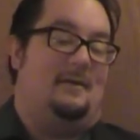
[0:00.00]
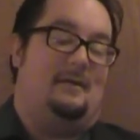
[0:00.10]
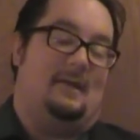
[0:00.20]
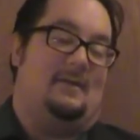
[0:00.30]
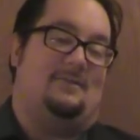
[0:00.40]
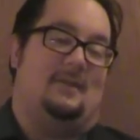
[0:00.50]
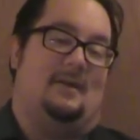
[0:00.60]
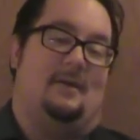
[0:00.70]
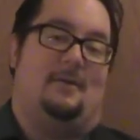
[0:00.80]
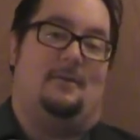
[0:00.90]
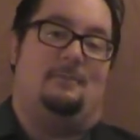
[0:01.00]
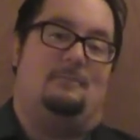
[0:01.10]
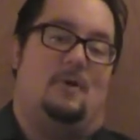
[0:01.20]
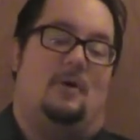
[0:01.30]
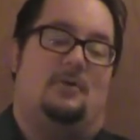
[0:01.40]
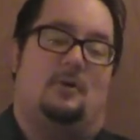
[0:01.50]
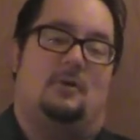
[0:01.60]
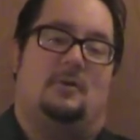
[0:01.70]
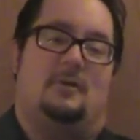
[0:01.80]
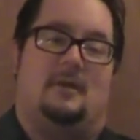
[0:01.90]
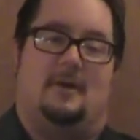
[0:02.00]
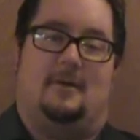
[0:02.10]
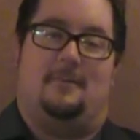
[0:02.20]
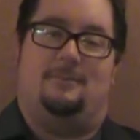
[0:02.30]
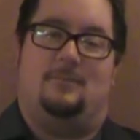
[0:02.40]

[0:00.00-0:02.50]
against uh, Marty Scurll and uh,